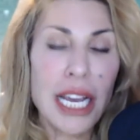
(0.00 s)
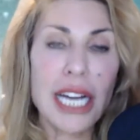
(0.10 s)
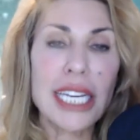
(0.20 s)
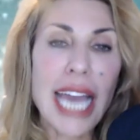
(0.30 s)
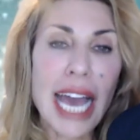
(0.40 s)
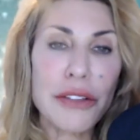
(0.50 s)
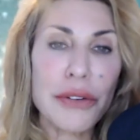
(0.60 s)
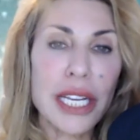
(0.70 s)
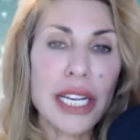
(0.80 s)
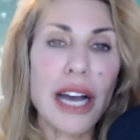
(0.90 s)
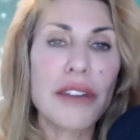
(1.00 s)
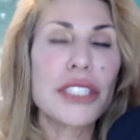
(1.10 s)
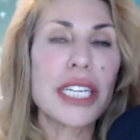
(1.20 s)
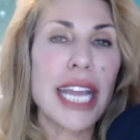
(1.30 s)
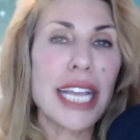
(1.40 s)
a gathering of
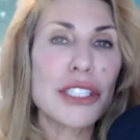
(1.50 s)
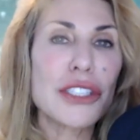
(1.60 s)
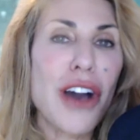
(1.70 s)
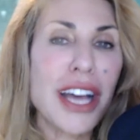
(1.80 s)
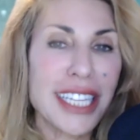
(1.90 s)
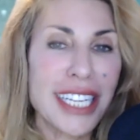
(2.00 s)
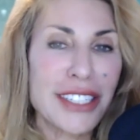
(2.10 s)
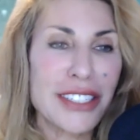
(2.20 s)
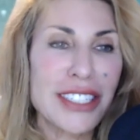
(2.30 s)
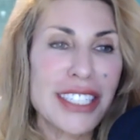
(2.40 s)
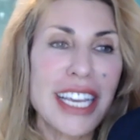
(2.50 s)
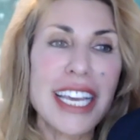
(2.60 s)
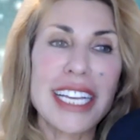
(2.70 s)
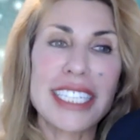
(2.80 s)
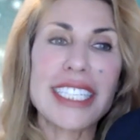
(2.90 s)
today's thought leaders
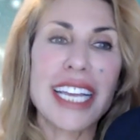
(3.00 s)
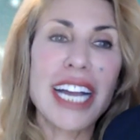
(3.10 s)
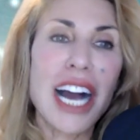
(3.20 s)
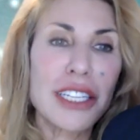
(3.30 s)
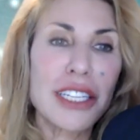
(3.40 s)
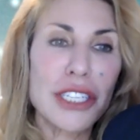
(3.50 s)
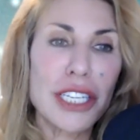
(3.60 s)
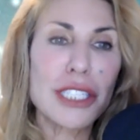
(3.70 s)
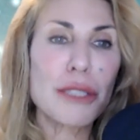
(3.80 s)
in psychology,